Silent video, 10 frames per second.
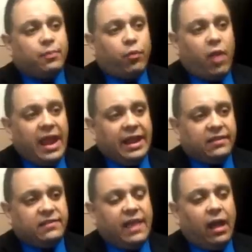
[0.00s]
Brian
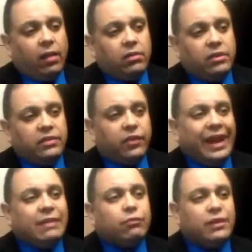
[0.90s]
XL. Is there
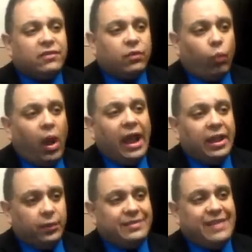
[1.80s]
any reason
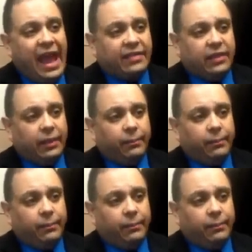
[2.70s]
why you attacked him?